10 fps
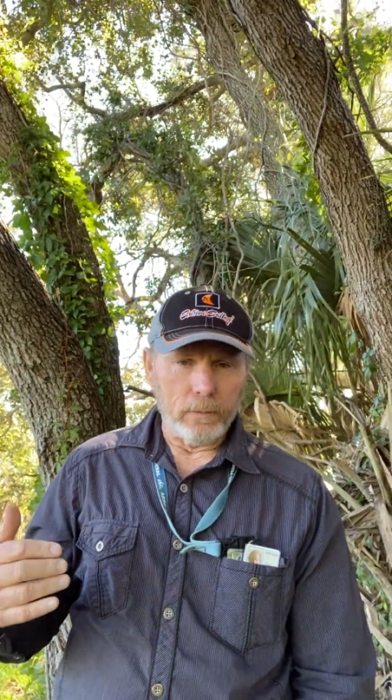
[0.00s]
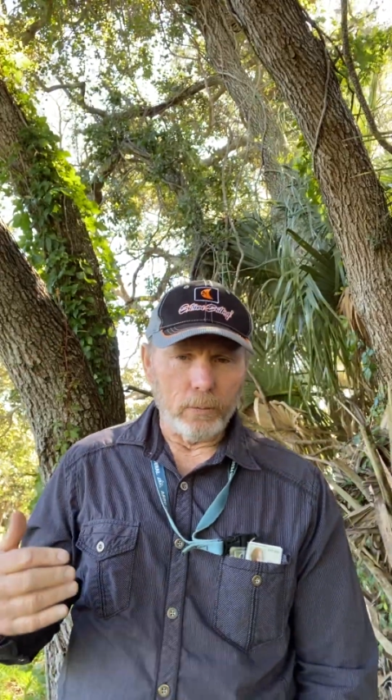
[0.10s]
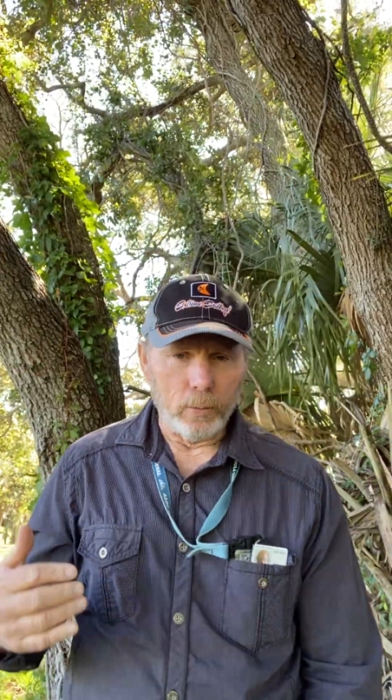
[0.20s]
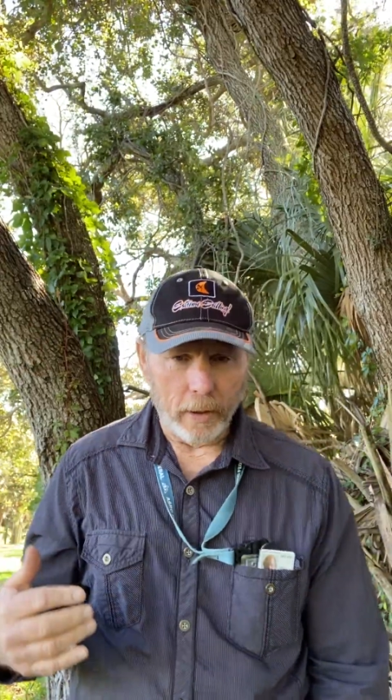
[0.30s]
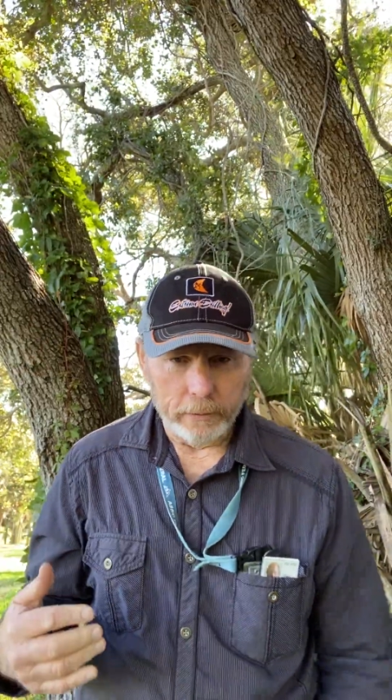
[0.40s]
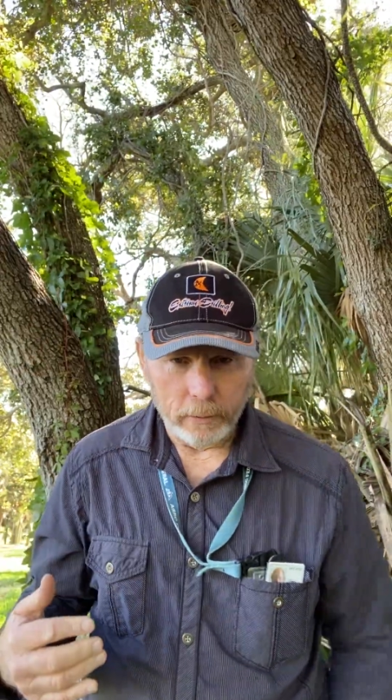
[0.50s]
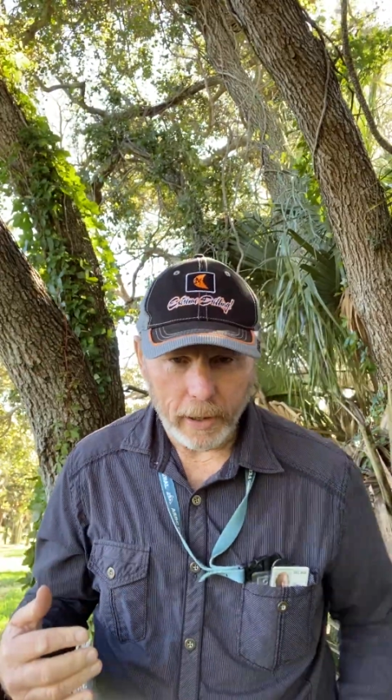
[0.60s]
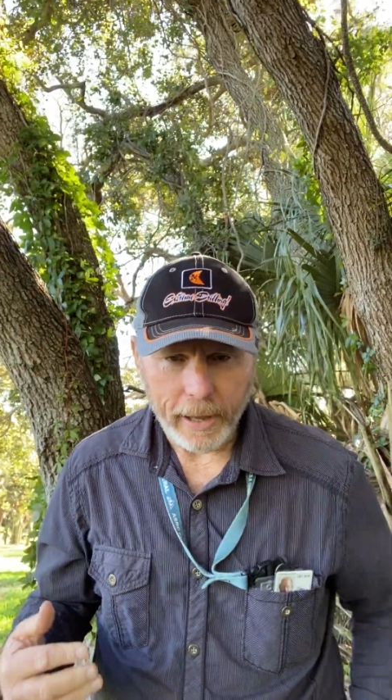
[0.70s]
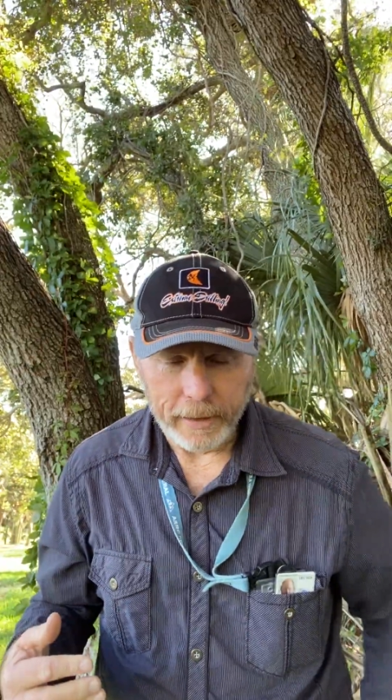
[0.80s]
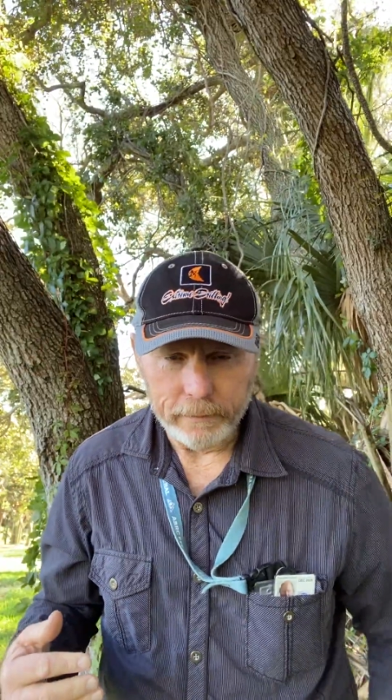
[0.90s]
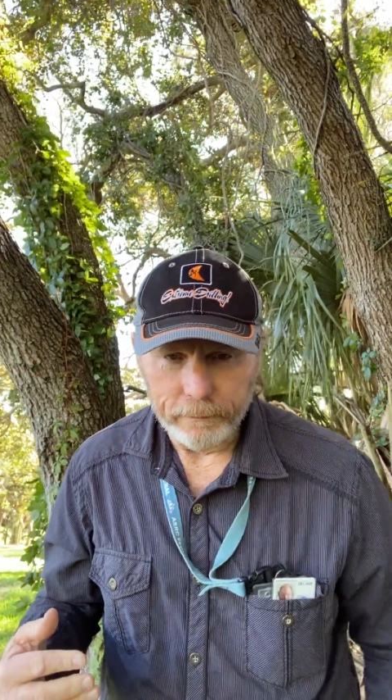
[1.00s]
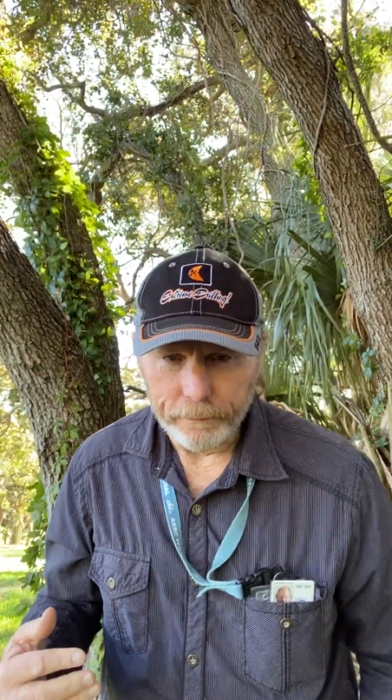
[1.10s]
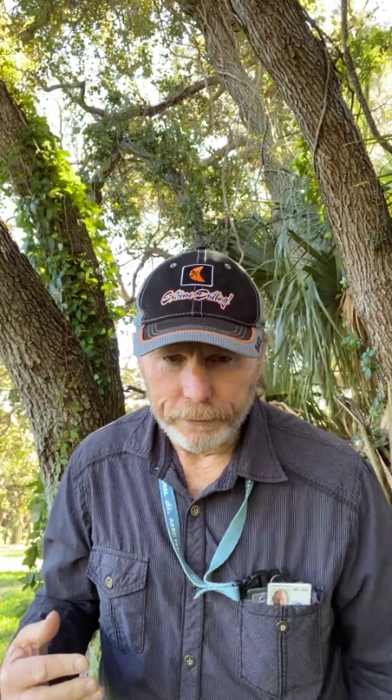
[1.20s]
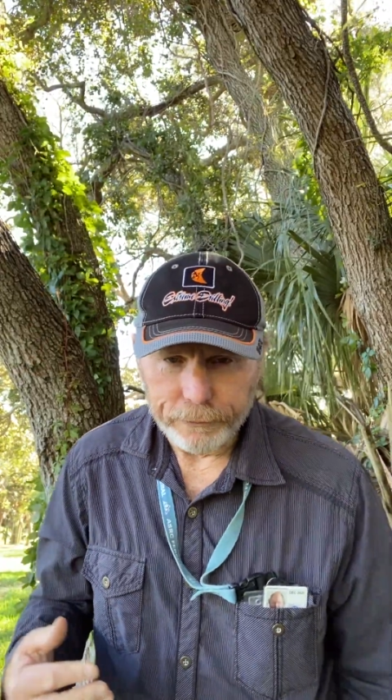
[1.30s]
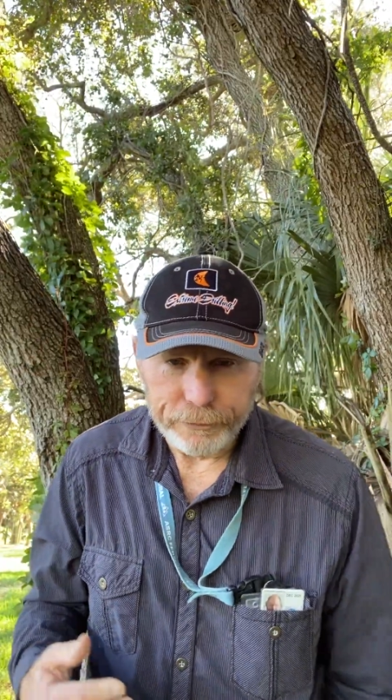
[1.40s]
Well, I knew I had
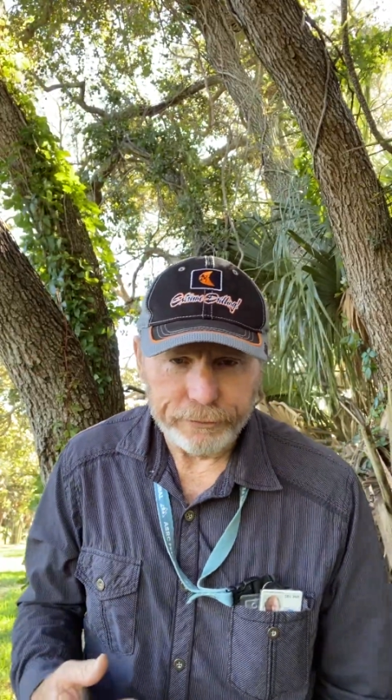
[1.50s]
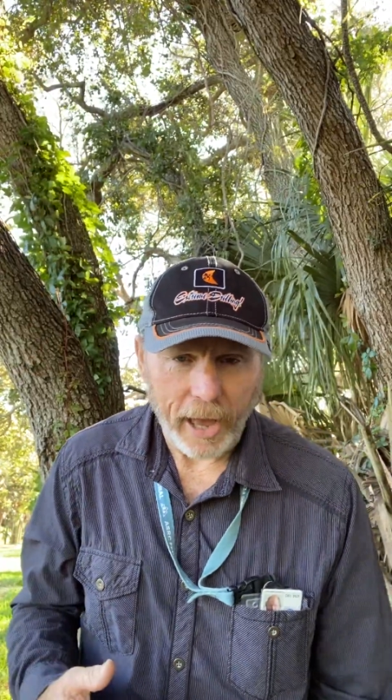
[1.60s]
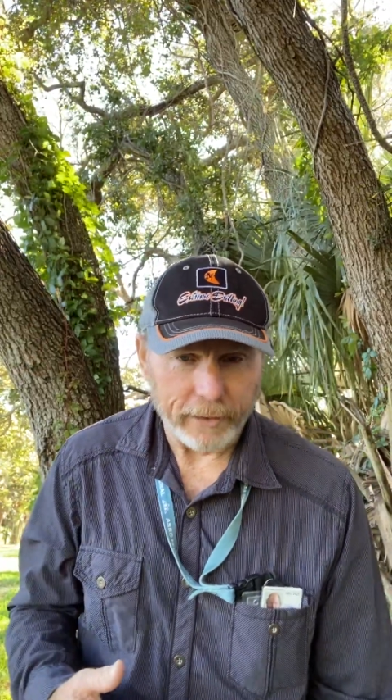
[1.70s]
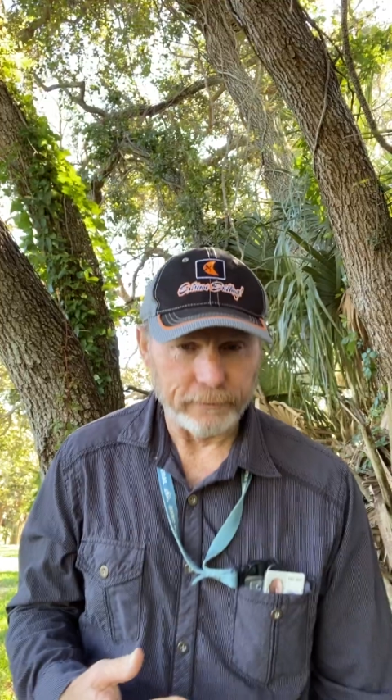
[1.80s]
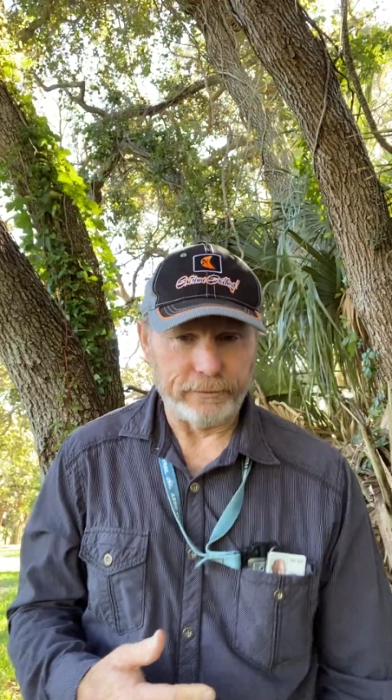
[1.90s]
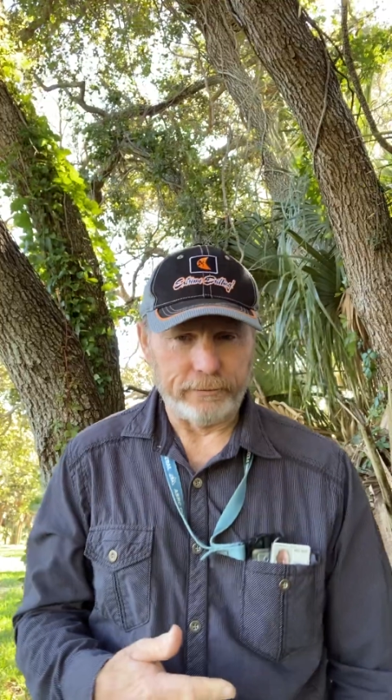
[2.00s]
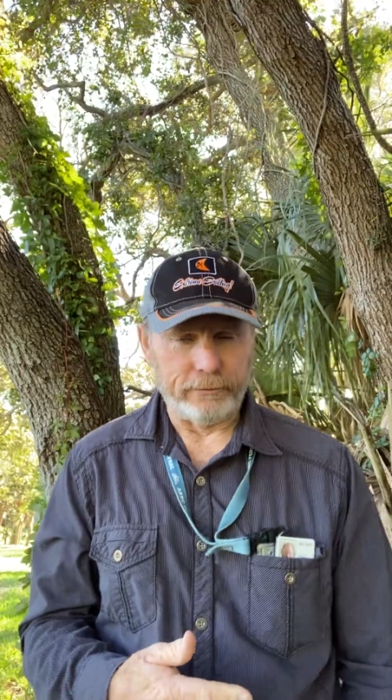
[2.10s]
seconds